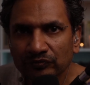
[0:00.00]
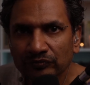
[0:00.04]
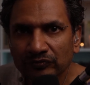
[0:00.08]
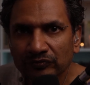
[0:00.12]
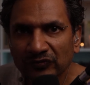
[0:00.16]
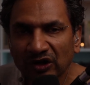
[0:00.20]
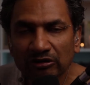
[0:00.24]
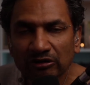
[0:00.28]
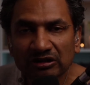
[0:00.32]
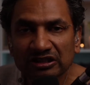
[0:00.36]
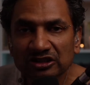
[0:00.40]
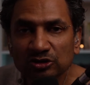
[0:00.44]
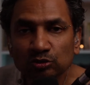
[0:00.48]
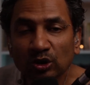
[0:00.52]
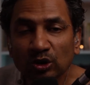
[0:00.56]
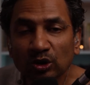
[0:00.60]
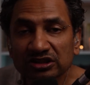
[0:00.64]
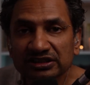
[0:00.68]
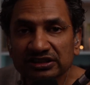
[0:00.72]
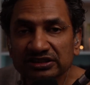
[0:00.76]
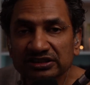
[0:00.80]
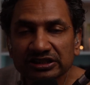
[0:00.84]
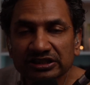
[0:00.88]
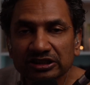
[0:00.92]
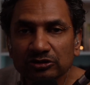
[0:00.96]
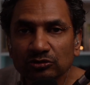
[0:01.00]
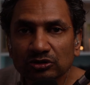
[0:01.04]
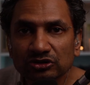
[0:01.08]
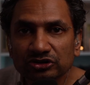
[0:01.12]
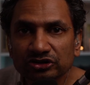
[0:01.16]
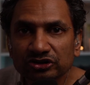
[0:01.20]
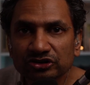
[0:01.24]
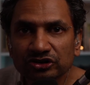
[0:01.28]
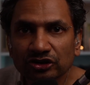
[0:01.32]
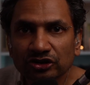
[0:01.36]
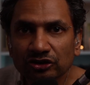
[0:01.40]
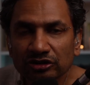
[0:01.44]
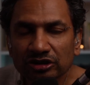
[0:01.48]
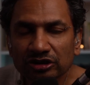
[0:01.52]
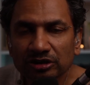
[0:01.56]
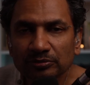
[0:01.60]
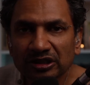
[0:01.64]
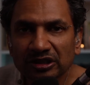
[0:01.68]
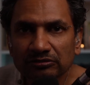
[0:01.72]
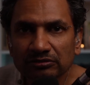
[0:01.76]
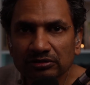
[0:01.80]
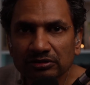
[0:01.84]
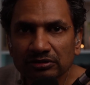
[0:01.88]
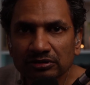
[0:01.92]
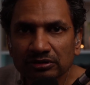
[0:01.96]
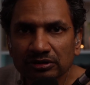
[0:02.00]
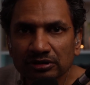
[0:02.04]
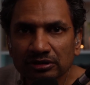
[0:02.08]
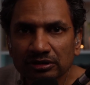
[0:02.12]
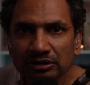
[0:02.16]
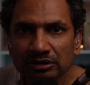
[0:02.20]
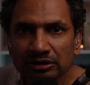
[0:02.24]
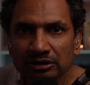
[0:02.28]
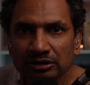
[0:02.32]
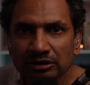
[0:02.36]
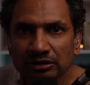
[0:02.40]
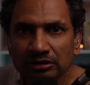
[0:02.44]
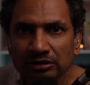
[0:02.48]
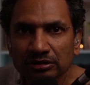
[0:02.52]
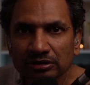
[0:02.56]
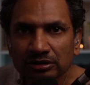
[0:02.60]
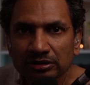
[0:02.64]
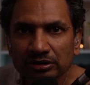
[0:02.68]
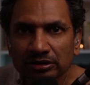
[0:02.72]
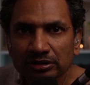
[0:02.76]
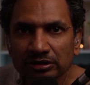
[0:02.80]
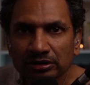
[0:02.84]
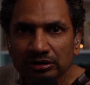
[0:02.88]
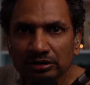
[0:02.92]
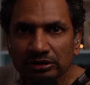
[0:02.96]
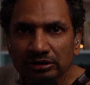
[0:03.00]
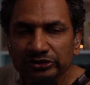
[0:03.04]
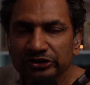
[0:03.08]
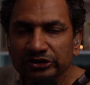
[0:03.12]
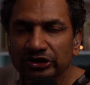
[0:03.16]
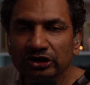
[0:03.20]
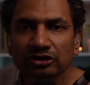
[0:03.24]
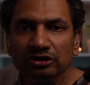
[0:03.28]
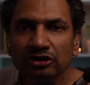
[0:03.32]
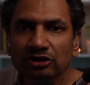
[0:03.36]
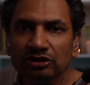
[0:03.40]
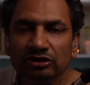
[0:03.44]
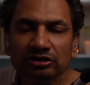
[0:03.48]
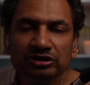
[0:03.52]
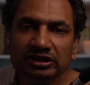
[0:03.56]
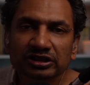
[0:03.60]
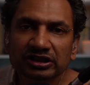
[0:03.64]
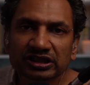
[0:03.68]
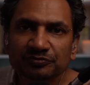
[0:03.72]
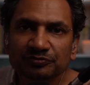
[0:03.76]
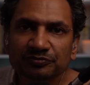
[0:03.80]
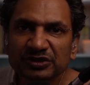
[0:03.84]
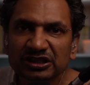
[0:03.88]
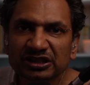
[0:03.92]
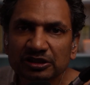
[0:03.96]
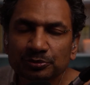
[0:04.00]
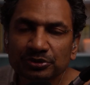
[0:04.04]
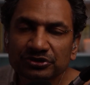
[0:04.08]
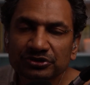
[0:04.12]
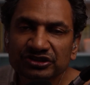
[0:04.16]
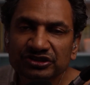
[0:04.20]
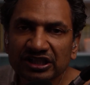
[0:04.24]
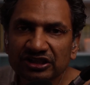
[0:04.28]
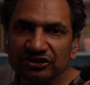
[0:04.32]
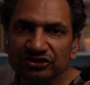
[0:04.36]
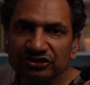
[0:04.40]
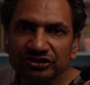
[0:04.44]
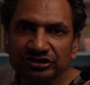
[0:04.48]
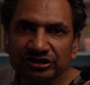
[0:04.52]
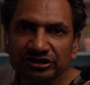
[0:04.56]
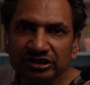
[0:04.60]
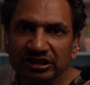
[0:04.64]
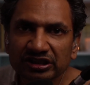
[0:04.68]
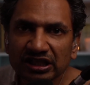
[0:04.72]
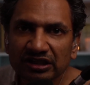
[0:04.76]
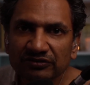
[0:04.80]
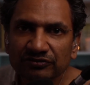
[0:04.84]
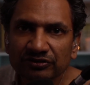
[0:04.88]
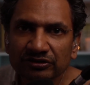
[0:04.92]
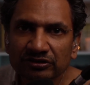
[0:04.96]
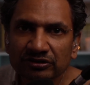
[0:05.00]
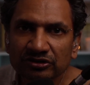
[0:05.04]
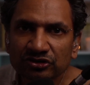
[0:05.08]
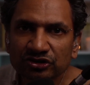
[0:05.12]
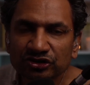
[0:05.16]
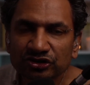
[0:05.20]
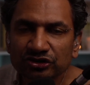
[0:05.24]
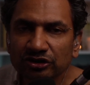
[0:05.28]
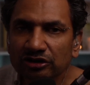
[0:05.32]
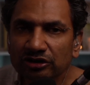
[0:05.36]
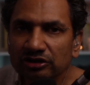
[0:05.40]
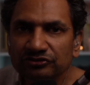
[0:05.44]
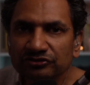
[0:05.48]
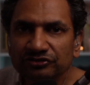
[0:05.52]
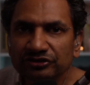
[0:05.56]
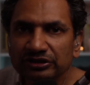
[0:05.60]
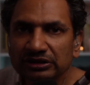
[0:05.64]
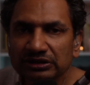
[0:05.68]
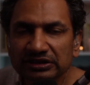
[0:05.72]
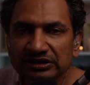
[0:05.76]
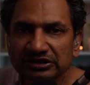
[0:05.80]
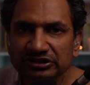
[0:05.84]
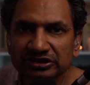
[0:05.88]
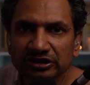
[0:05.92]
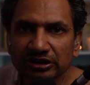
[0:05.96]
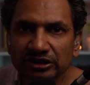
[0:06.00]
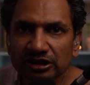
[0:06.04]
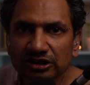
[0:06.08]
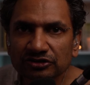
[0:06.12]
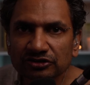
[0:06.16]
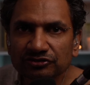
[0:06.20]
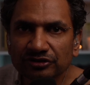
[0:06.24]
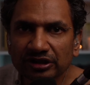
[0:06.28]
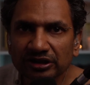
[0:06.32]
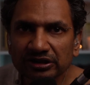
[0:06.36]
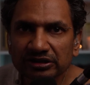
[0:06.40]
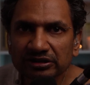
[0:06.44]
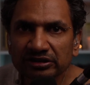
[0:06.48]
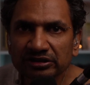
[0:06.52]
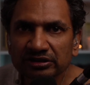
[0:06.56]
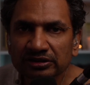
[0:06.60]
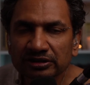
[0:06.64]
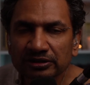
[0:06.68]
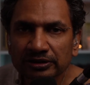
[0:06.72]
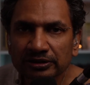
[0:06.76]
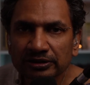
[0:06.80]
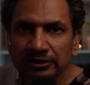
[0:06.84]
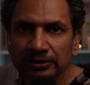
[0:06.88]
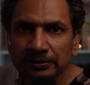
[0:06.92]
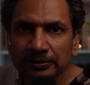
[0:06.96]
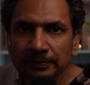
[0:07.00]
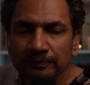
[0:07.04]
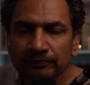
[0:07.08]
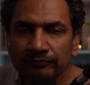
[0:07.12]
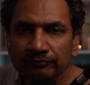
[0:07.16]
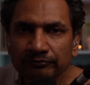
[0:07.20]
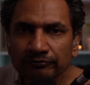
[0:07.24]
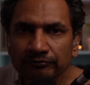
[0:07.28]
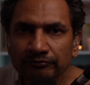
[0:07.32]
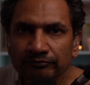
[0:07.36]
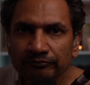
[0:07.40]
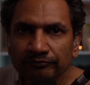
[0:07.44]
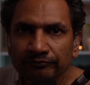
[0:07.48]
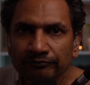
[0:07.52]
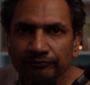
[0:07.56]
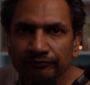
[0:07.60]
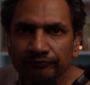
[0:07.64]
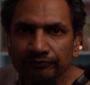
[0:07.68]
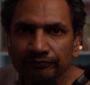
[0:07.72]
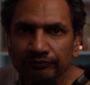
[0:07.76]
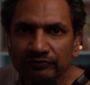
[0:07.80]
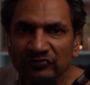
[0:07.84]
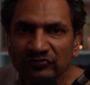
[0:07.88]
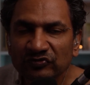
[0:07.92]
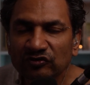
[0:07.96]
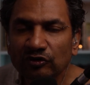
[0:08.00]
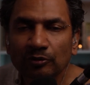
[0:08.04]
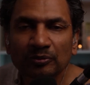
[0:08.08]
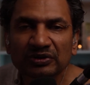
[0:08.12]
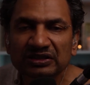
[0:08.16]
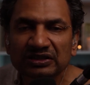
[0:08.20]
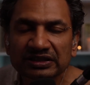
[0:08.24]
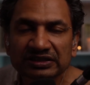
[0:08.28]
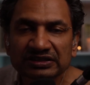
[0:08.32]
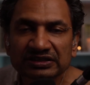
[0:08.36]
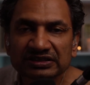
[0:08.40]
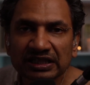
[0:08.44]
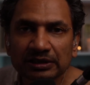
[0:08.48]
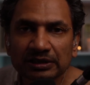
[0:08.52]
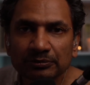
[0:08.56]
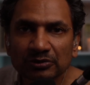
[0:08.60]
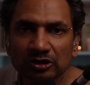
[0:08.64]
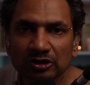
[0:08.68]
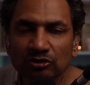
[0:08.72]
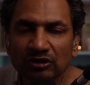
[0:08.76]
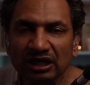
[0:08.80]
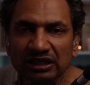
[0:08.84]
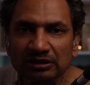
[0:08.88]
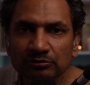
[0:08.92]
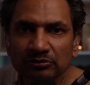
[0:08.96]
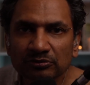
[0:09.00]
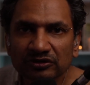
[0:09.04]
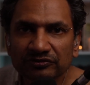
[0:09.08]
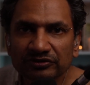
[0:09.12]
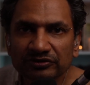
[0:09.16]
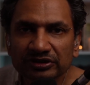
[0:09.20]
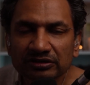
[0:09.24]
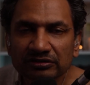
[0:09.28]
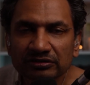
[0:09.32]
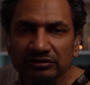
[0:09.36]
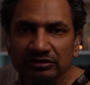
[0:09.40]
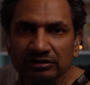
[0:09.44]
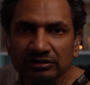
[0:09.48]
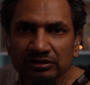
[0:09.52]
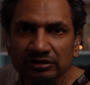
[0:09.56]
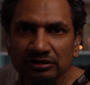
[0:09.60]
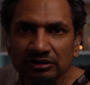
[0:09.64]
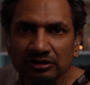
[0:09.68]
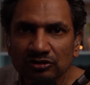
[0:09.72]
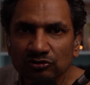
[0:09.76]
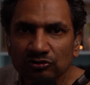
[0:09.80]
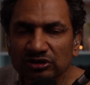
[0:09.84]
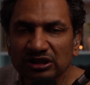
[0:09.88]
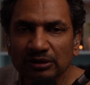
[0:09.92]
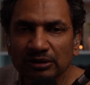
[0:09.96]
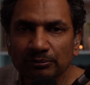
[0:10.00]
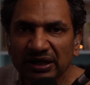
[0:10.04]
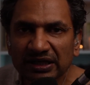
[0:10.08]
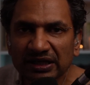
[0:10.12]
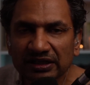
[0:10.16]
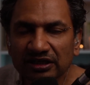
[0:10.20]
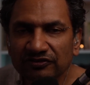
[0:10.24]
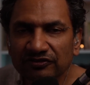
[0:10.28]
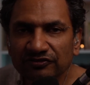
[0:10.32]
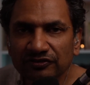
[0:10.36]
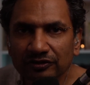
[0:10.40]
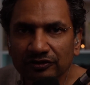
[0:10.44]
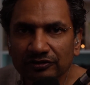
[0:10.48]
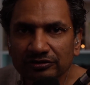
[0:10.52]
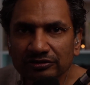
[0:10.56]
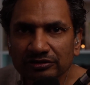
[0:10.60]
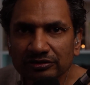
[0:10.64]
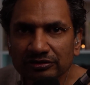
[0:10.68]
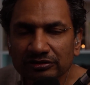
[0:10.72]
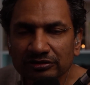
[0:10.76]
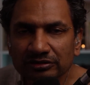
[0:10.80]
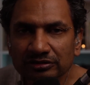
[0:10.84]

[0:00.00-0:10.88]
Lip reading: Or else what is it you want to talk about? You're not going to give me the protection you gave Sean Fielding's girlfriend from a disabled grandmother with a megaphone